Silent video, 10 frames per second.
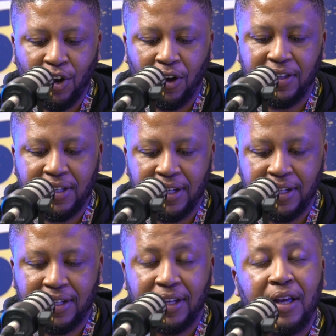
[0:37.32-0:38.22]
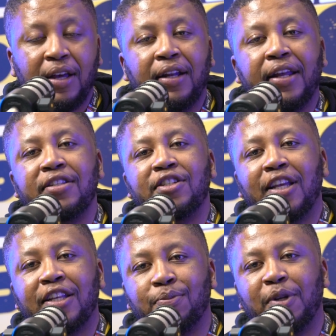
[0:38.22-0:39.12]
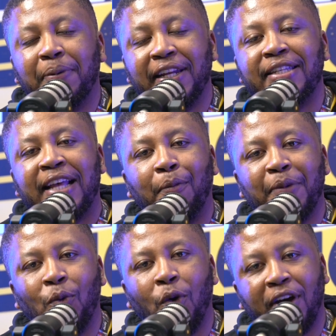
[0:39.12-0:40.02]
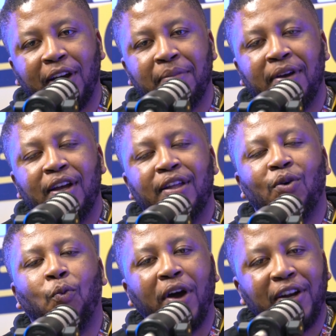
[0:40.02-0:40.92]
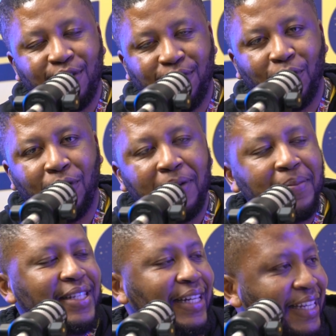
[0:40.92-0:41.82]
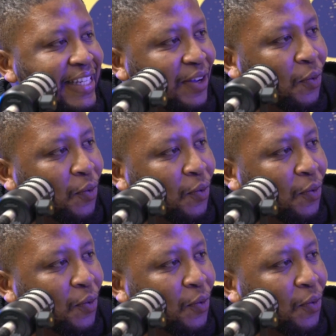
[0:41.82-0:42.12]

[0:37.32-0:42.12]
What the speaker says: continent. Ladies and gentlemen, please help me welcome the wonderful Miss Lisa